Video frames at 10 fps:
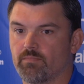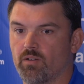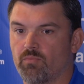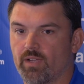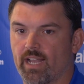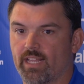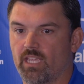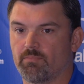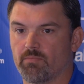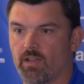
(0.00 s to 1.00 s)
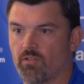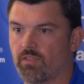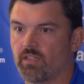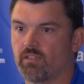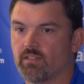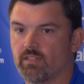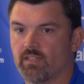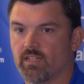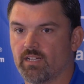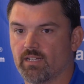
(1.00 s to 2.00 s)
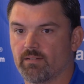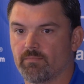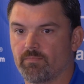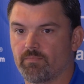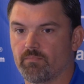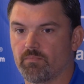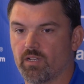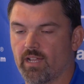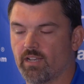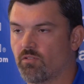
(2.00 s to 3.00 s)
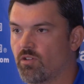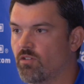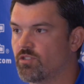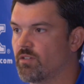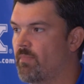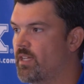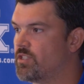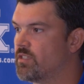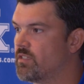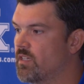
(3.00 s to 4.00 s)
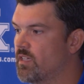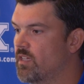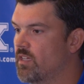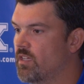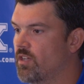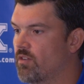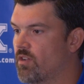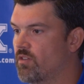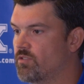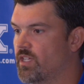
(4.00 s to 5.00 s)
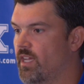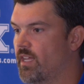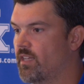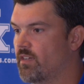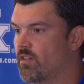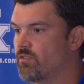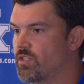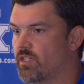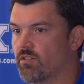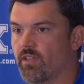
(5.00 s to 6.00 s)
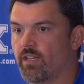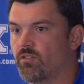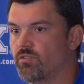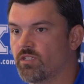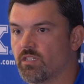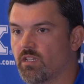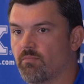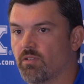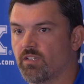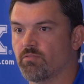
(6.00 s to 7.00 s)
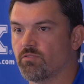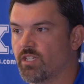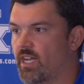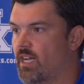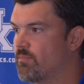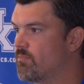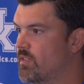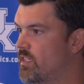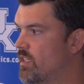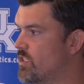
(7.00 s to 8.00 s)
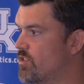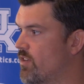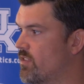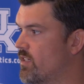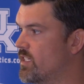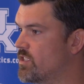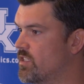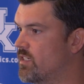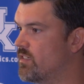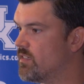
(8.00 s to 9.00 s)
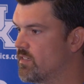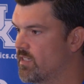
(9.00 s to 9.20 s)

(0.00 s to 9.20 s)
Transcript: But we got to keep him healthy. But I know Coach had mentioned, you know, Coach Ed and Coach Hill, they do just an unbelievable job in that strength and conditioning